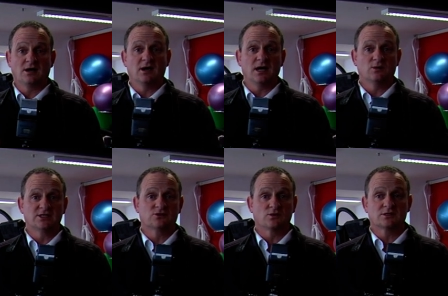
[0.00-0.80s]
I
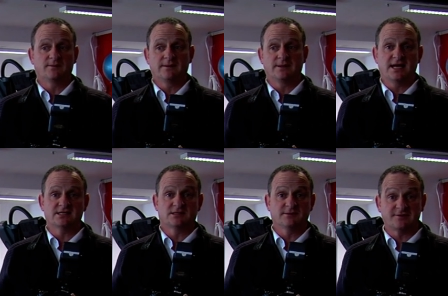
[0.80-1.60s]
always talk to people,
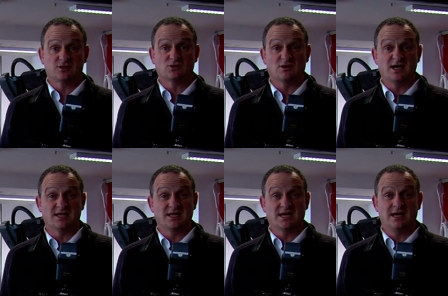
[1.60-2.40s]
ask them if it's all
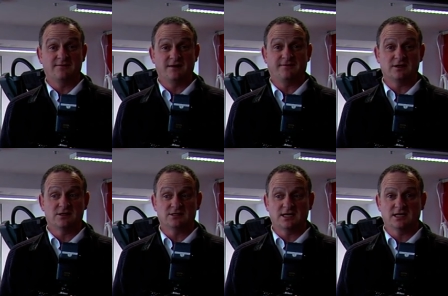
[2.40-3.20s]
right that they have their
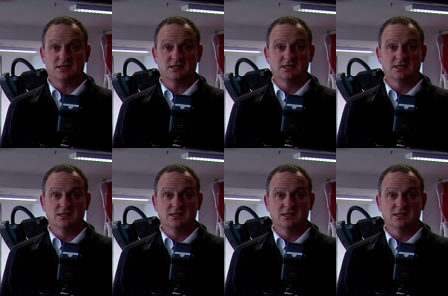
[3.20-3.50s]
photos taken.